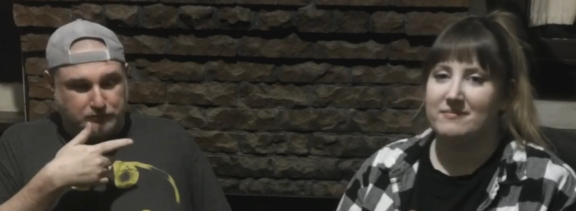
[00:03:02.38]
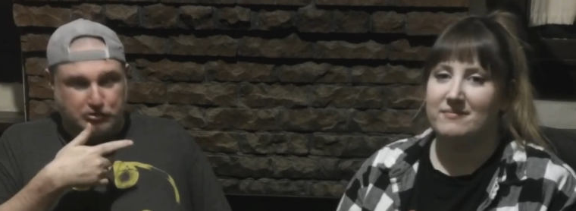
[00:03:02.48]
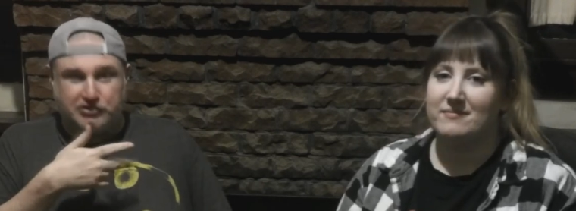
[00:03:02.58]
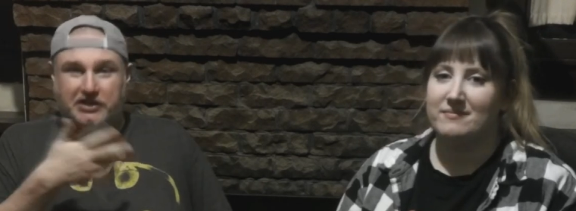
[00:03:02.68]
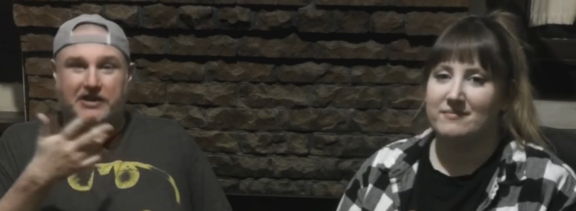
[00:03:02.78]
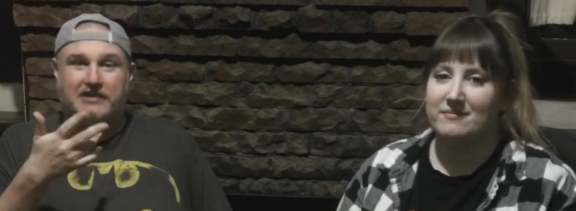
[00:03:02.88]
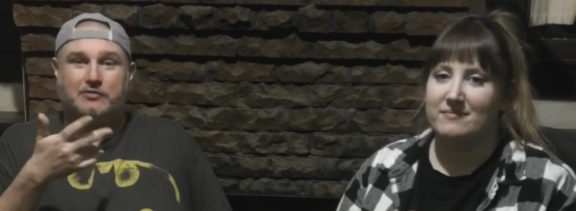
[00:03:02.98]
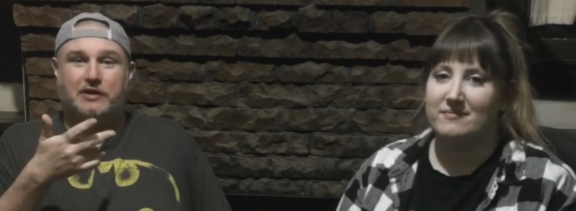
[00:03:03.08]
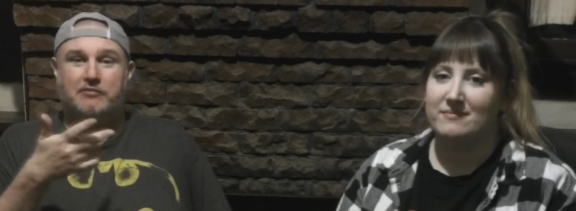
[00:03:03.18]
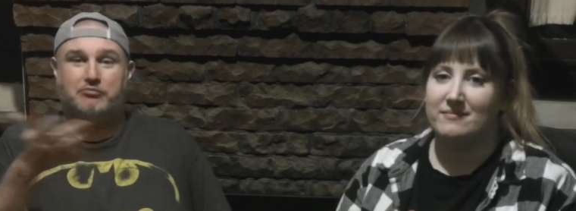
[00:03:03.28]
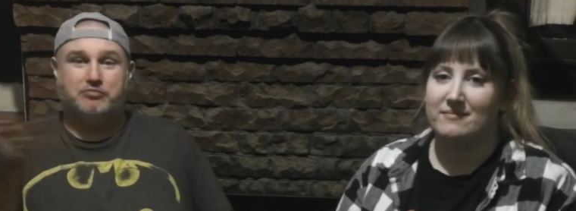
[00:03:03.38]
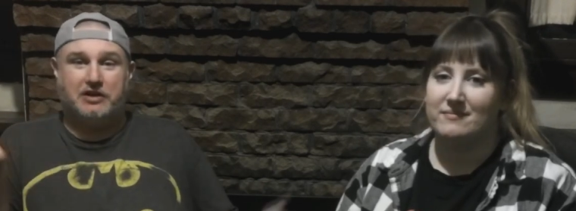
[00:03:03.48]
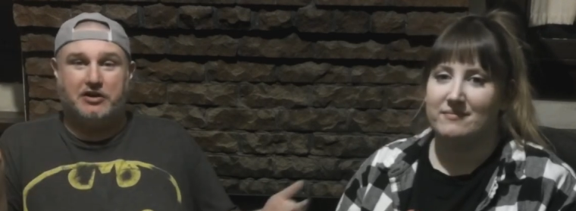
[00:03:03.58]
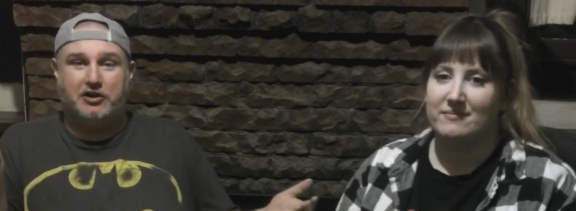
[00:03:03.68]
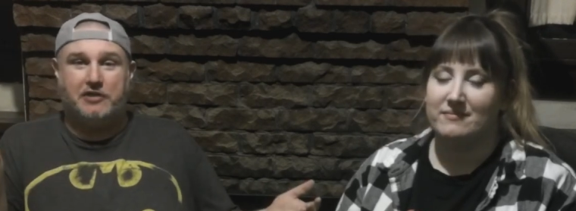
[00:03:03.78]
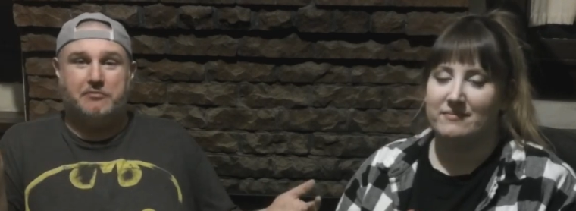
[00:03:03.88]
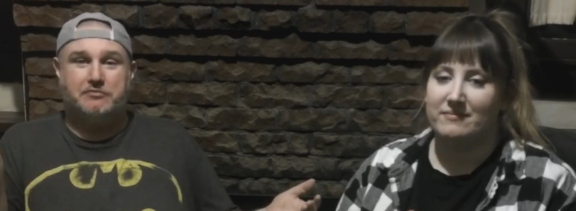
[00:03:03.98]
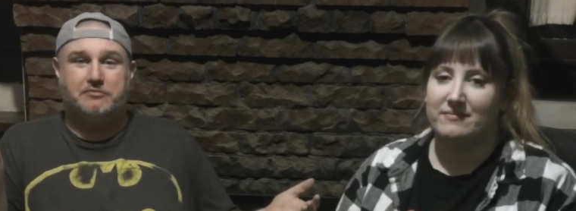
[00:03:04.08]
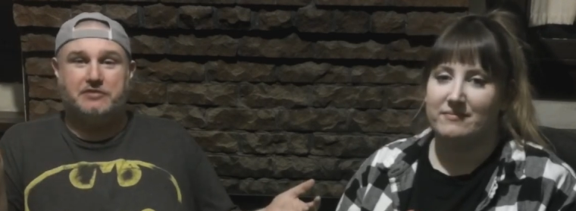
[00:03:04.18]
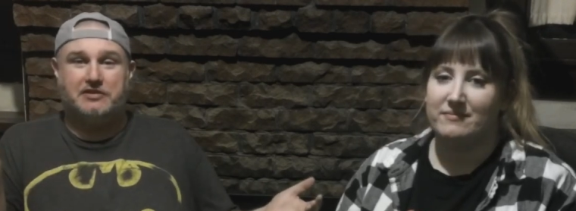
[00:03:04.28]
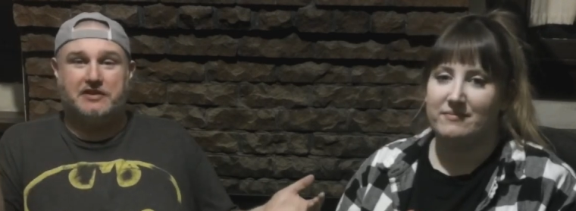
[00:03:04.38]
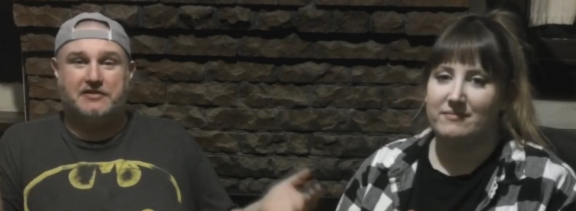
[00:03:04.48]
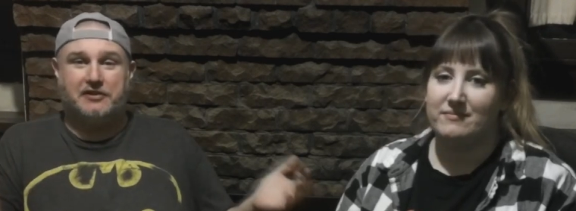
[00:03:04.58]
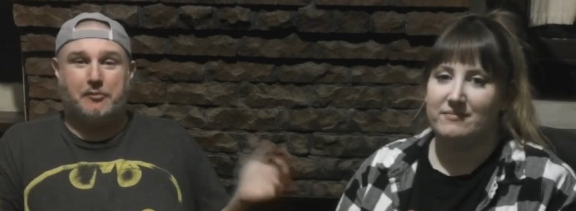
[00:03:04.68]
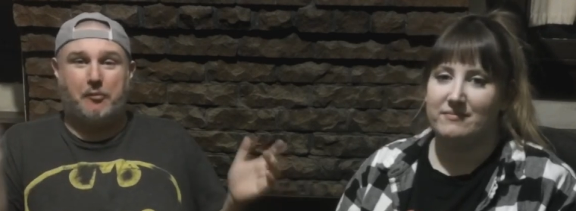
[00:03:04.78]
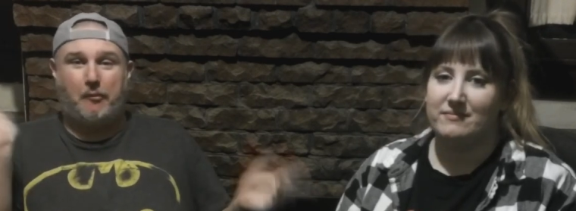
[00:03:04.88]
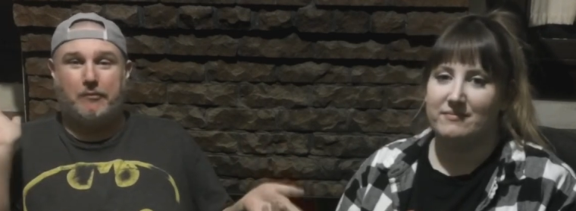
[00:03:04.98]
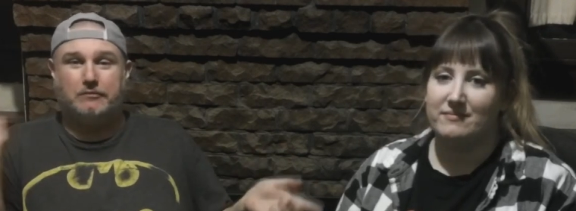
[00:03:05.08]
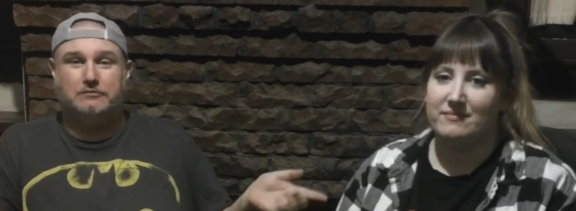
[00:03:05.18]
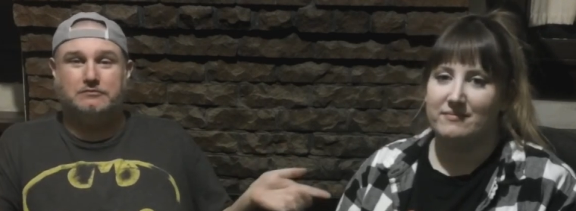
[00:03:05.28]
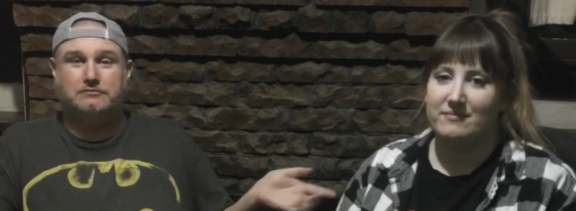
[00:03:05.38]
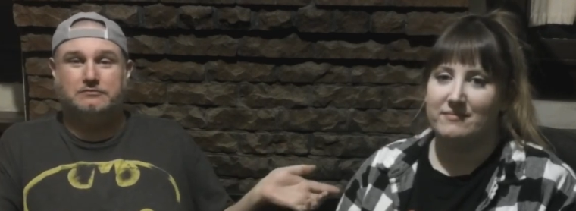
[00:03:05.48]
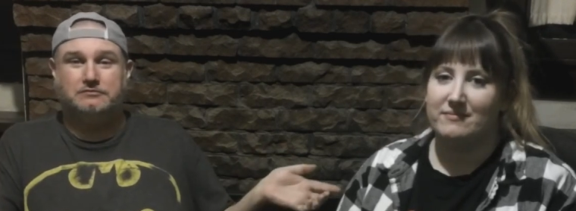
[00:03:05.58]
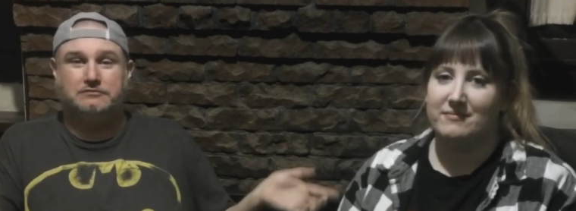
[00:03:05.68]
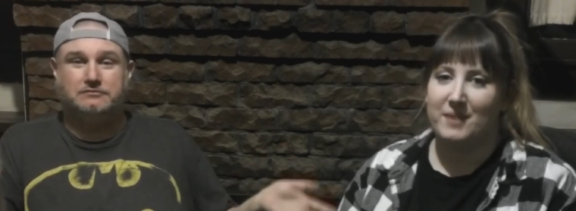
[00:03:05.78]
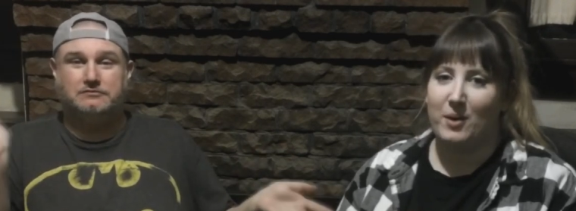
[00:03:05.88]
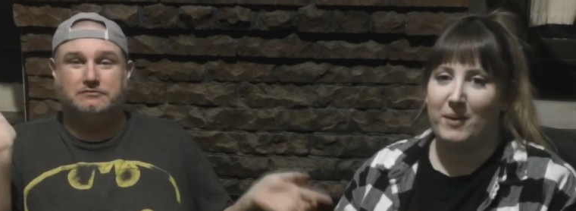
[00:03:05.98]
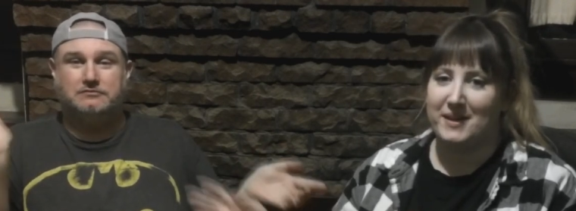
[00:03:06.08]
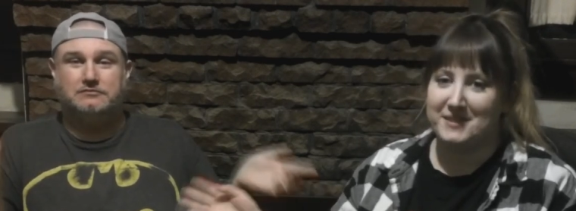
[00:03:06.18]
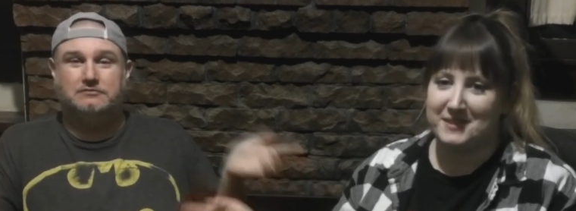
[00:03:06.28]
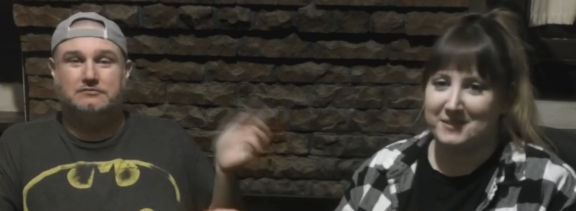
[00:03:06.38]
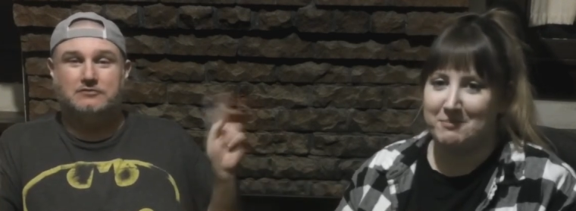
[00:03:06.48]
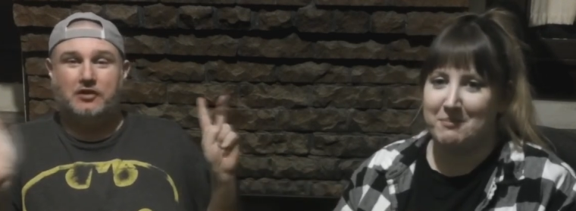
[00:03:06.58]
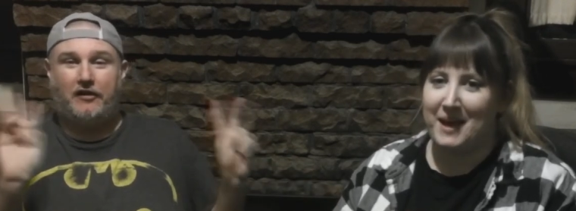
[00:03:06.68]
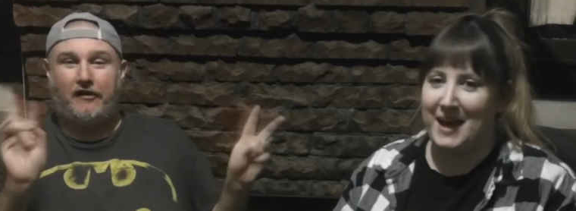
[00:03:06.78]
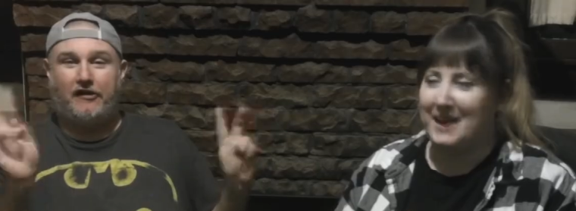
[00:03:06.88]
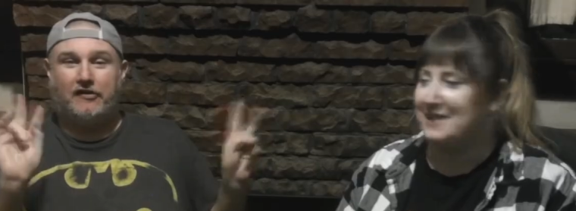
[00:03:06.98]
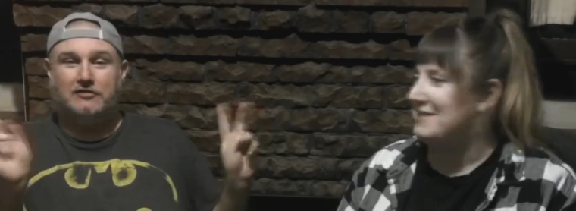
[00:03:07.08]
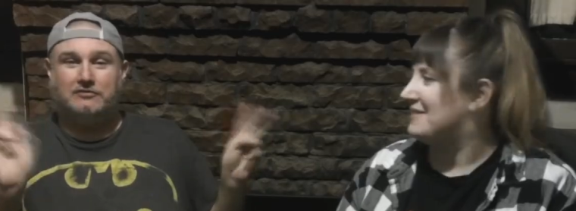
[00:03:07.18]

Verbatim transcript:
Speaker 1: We'll see you next week. Stay nerdy. Stay sexy. Always. Bye.